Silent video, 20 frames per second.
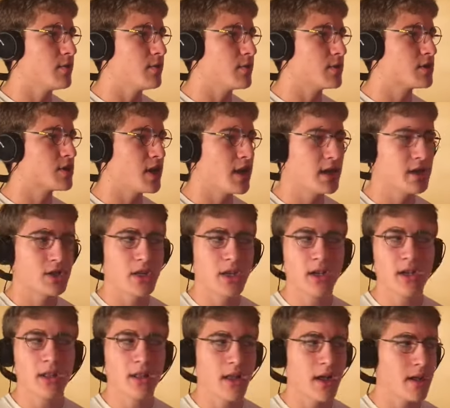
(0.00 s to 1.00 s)
will change.
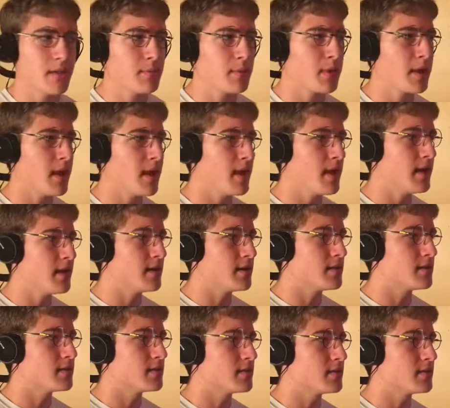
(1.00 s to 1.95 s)
Incline plane.